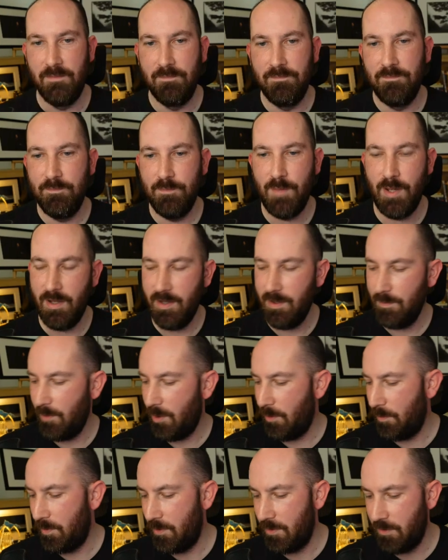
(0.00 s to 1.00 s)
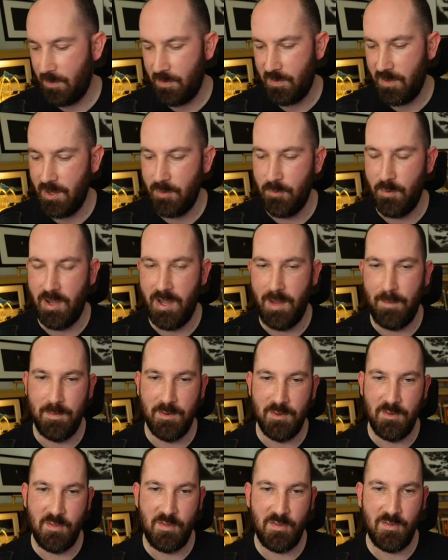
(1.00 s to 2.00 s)
but I'm open to seeing what
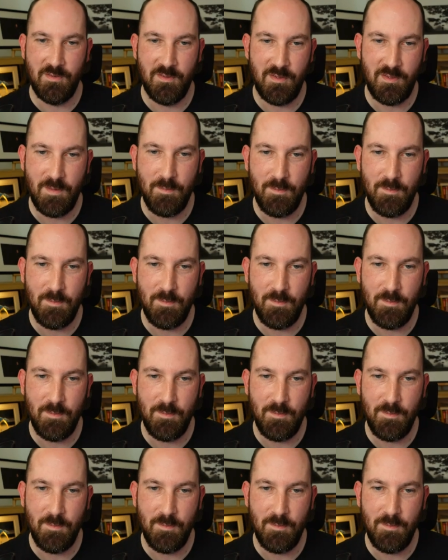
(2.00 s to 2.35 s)
happens. Somebody